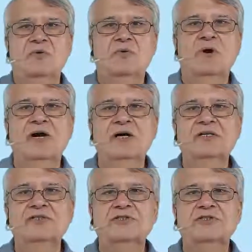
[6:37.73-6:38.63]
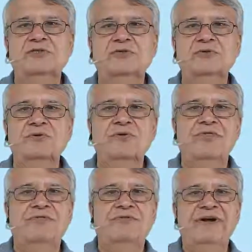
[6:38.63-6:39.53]
1, 2,
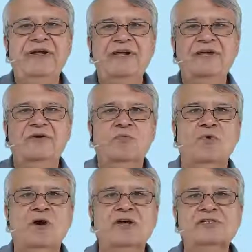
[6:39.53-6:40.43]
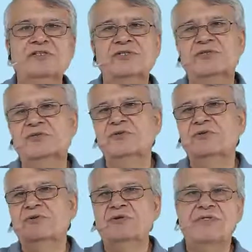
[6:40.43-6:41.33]
3, 1,
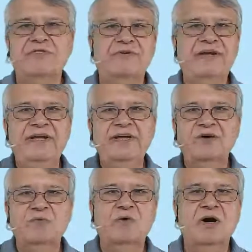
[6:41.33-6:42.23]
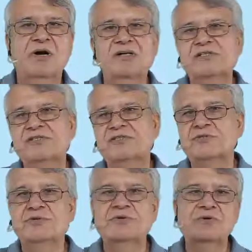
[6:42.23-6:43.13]
2, 3, 1,
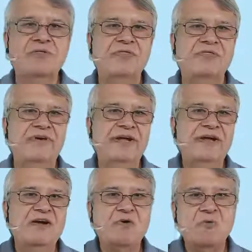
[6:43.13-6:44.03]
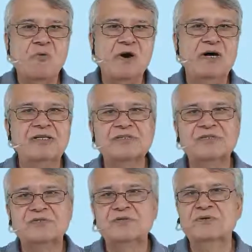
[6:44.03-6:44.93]
2, 3, 1,
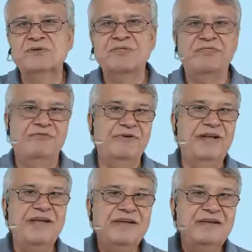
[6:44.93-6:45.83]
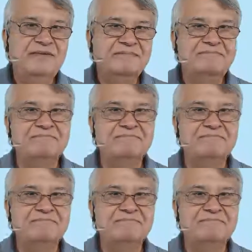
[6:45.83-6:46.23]
2, 3.